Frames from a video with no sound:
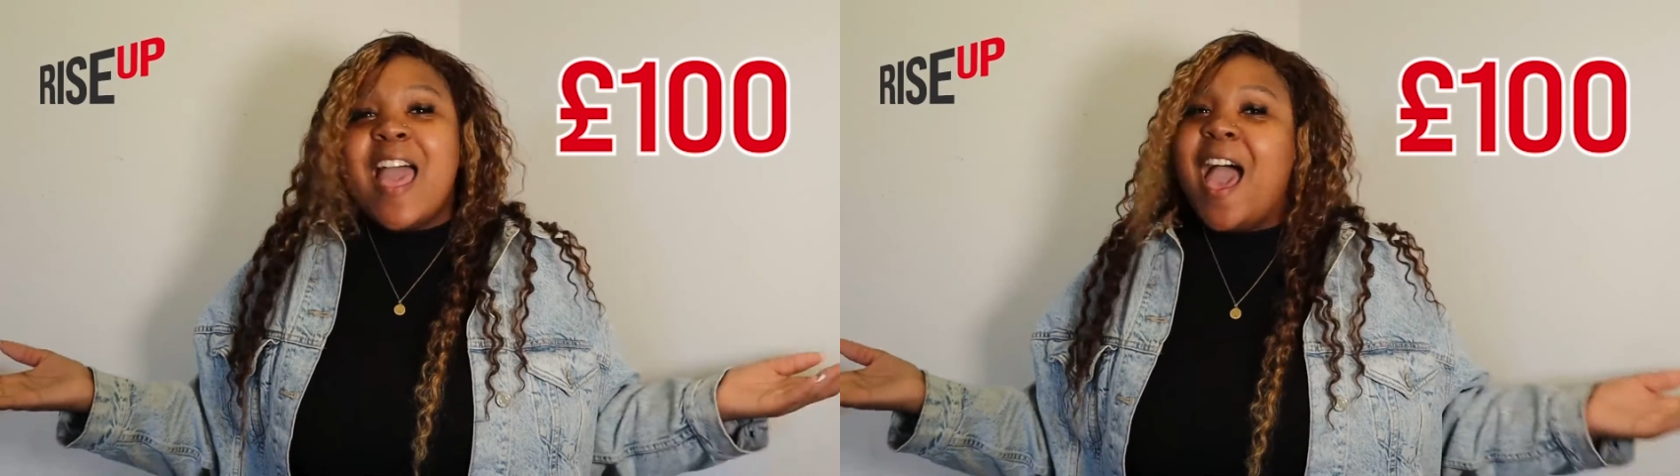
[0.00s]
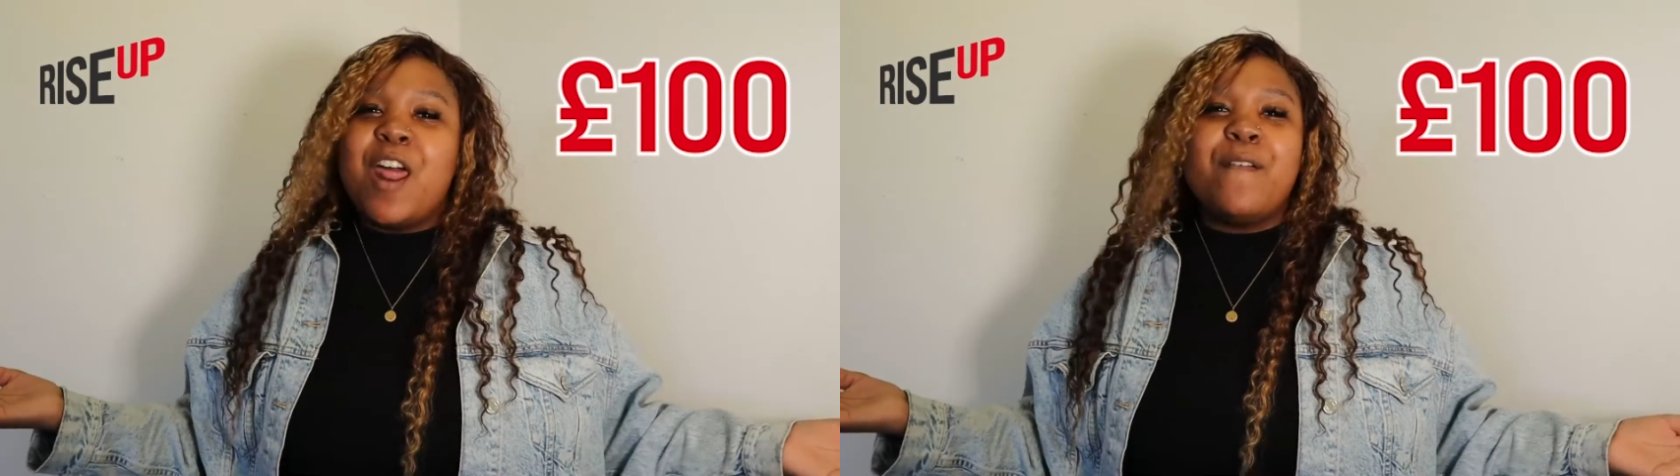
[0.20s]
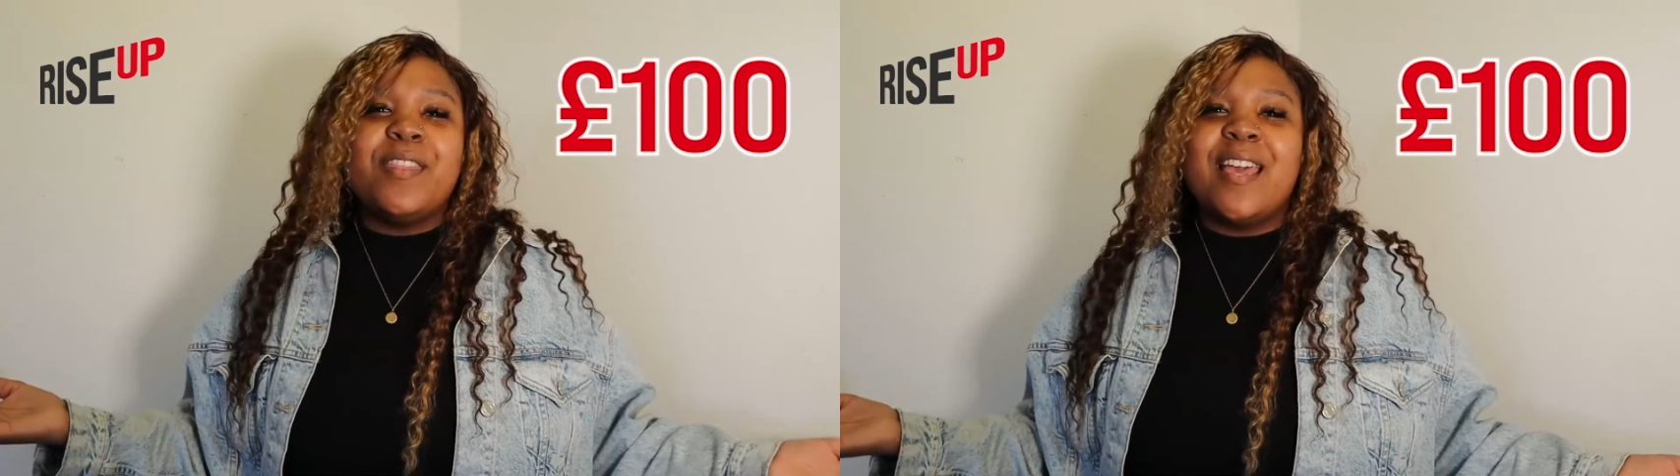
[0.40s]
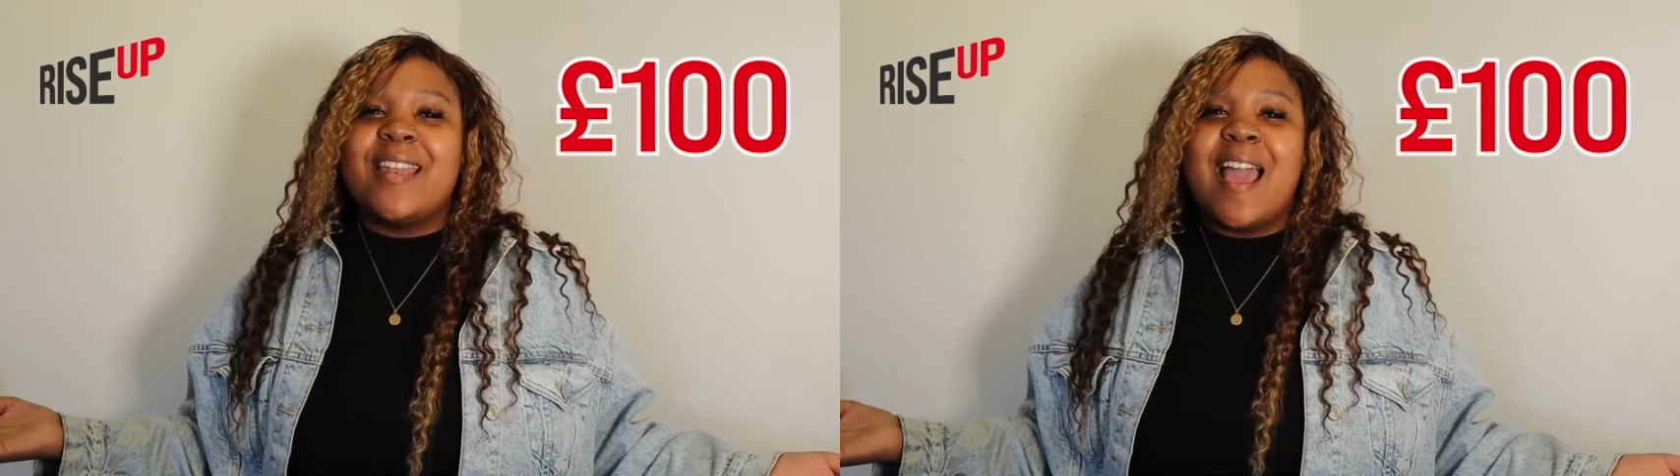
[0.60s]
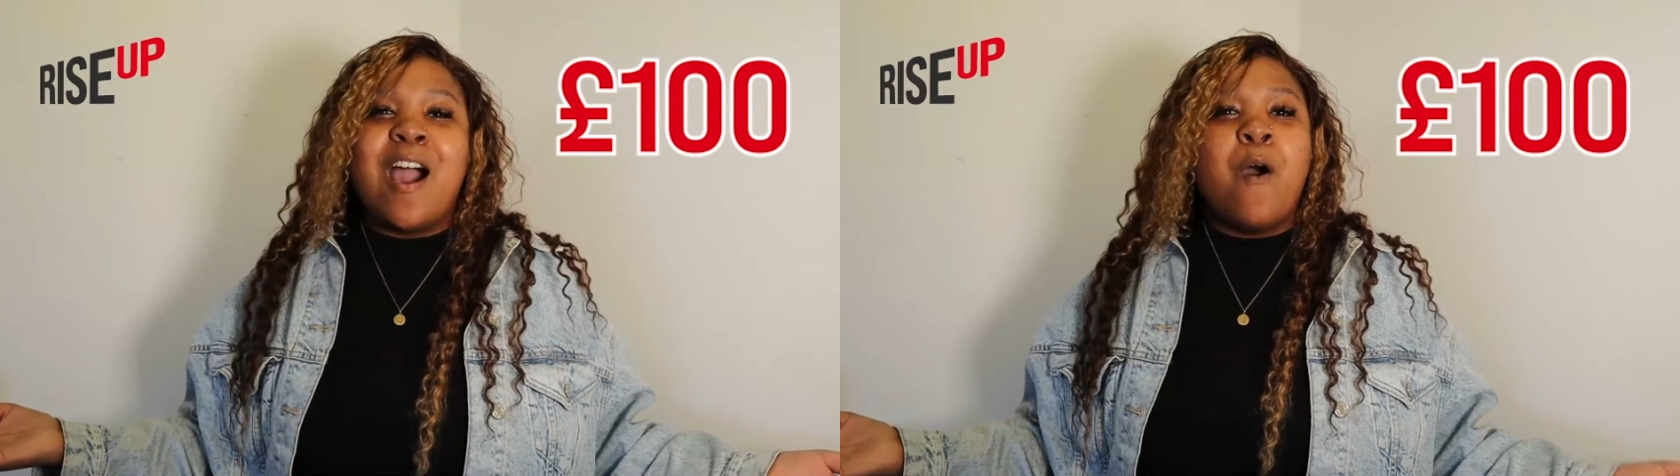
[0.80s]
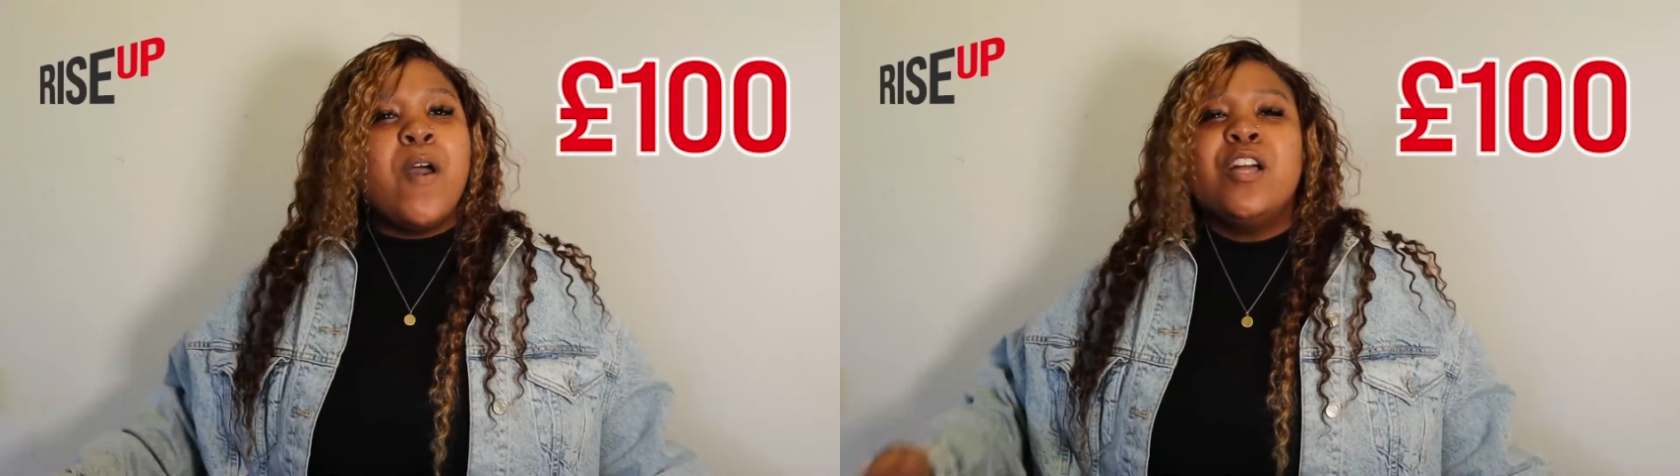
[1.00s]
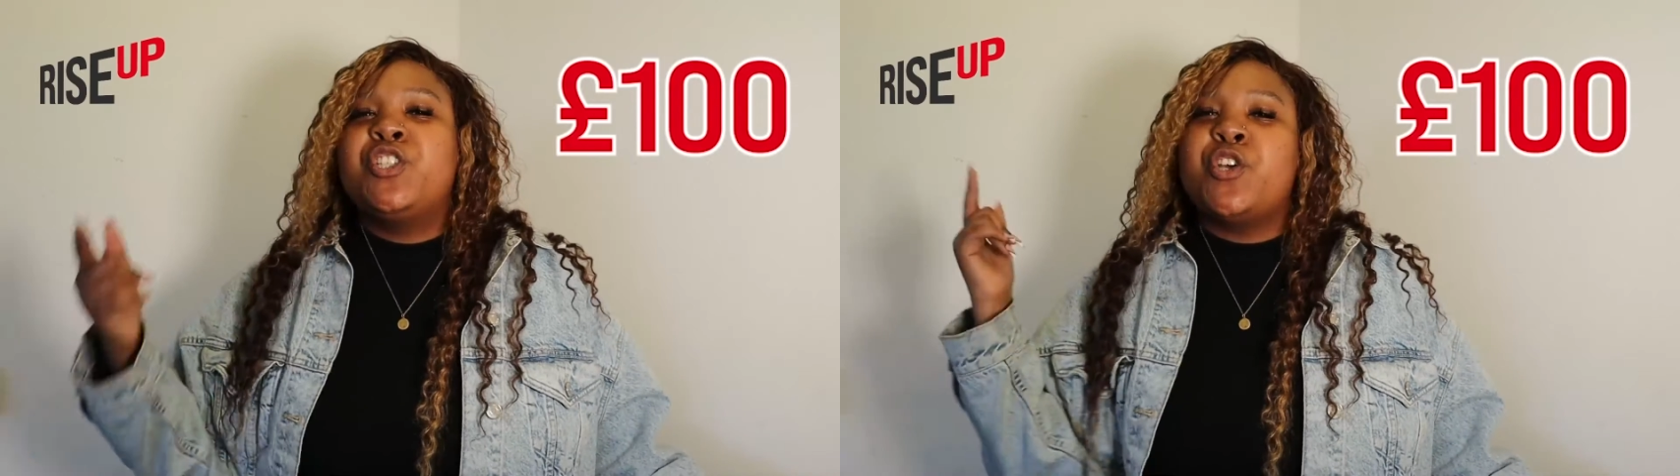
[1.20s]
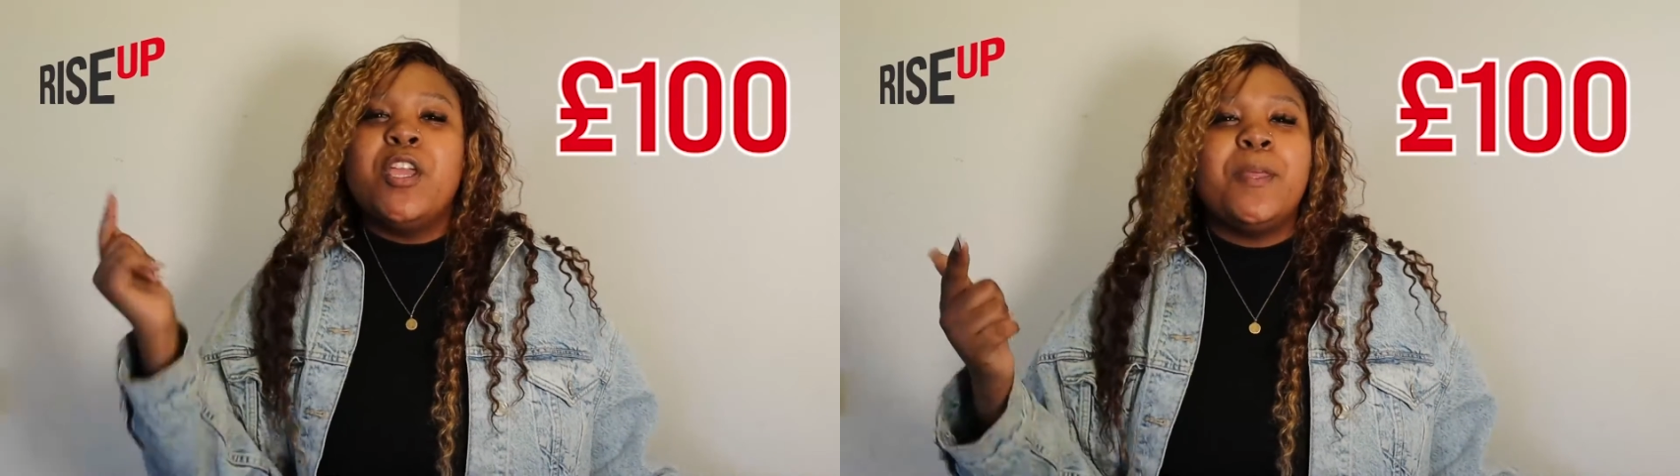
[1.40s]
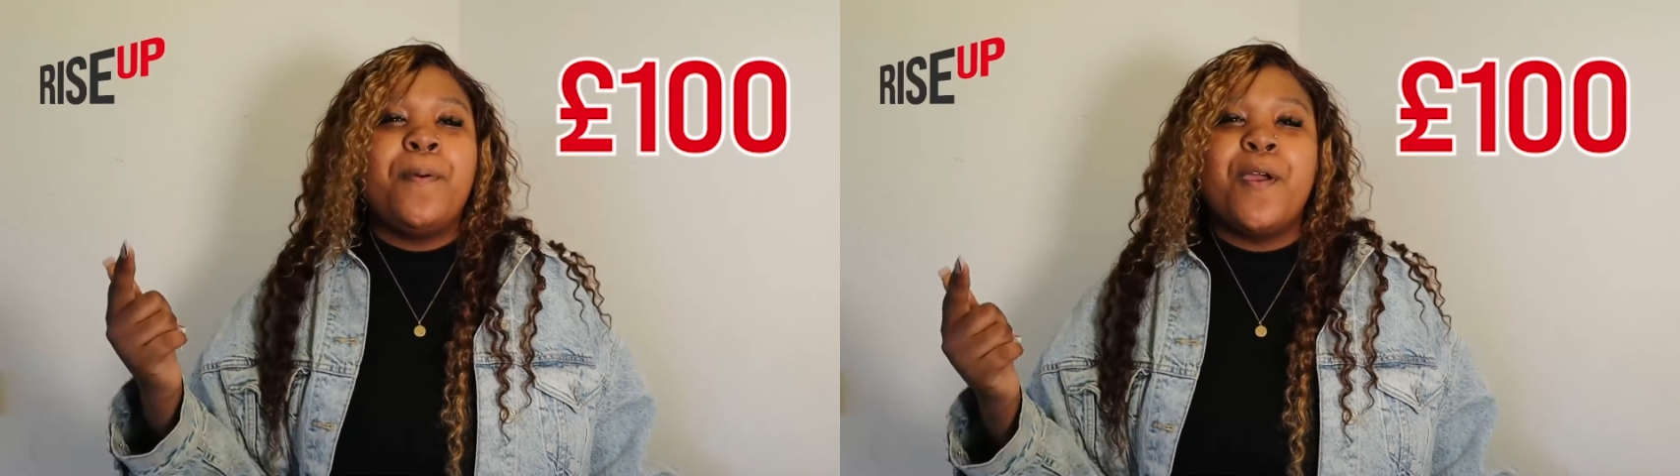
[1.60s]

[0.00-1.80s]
Head over there now, join the